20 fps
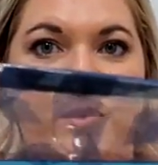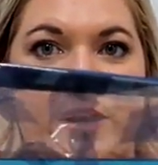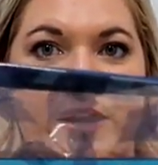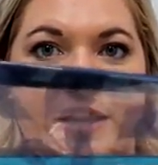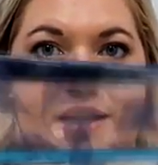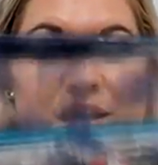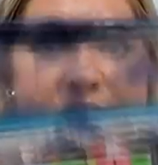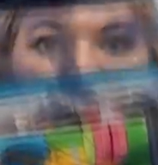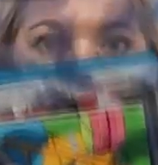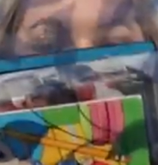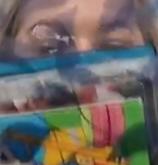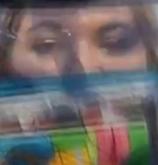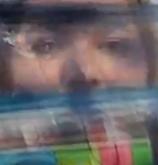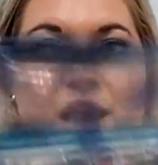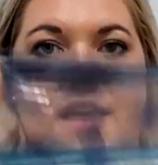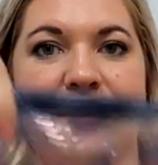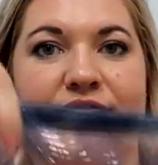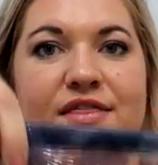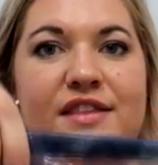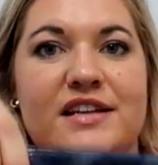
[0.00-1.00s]
one here,
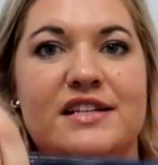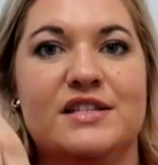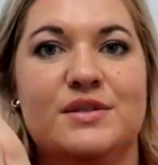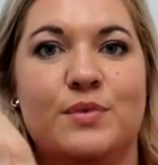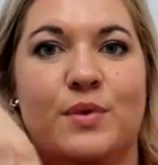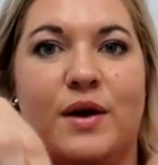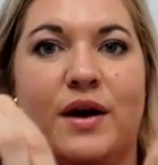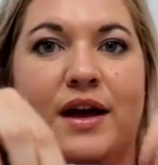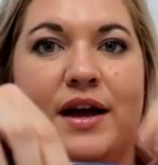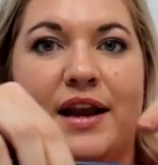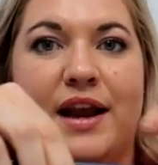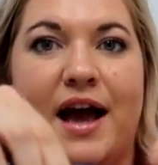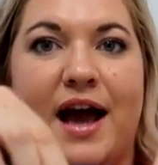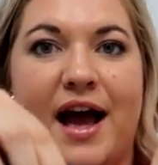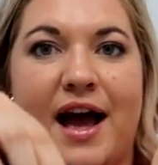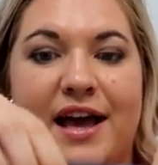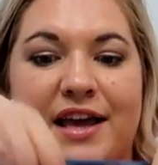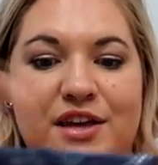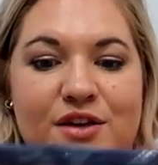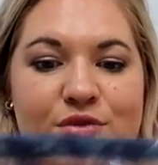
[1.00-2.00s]
and this one
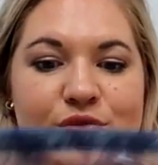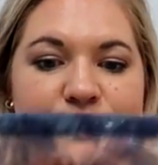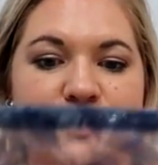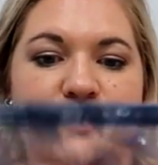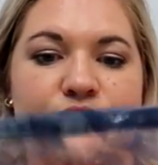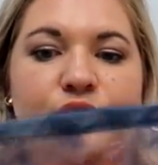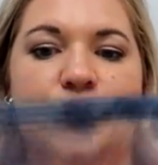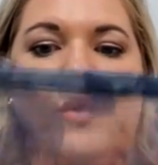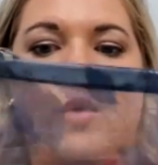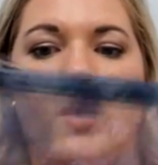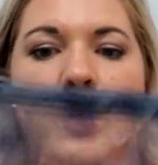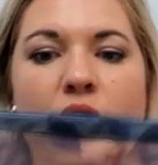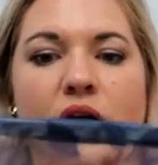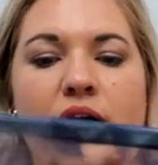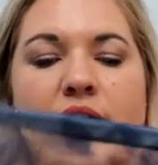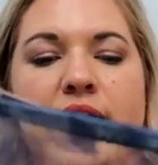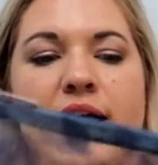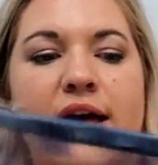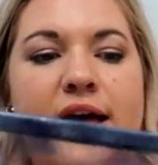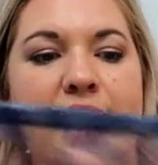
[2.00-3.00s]
I used
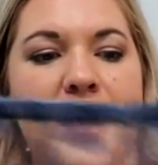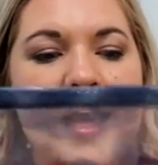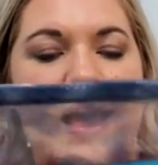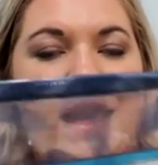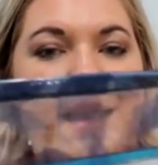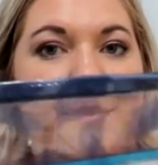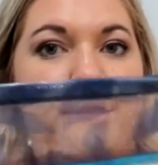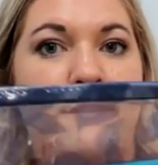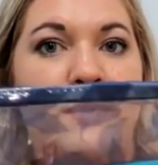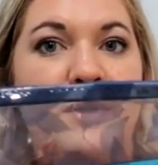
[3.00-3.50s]
for a